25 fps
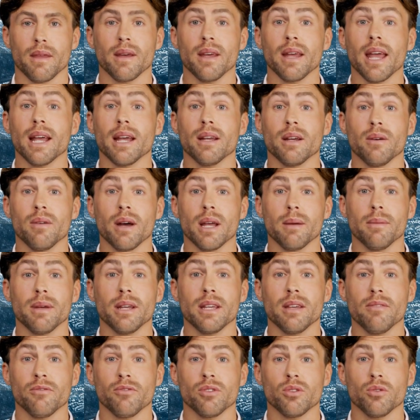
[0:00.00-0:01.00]

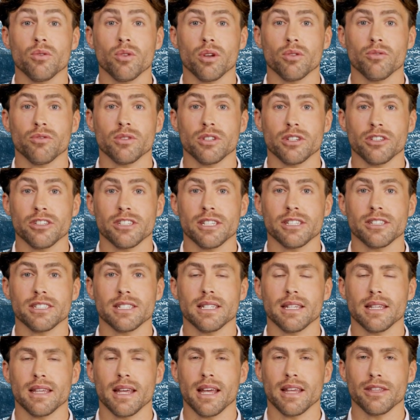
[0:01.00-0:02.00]
Panoramic view over the
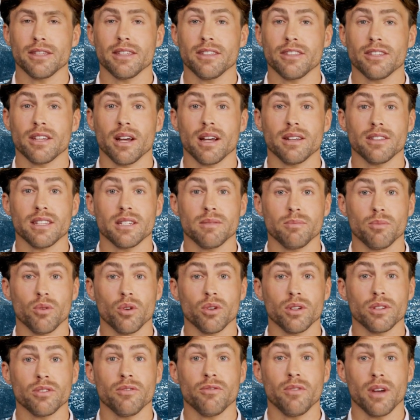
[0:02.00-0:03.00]
city and the starting
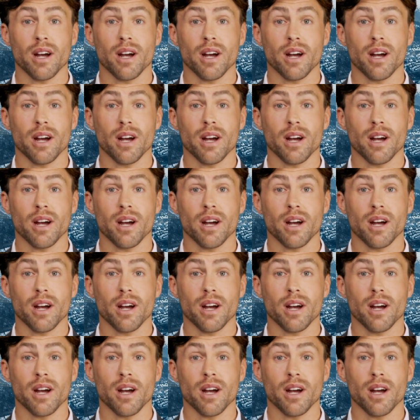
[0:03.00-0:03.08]
point for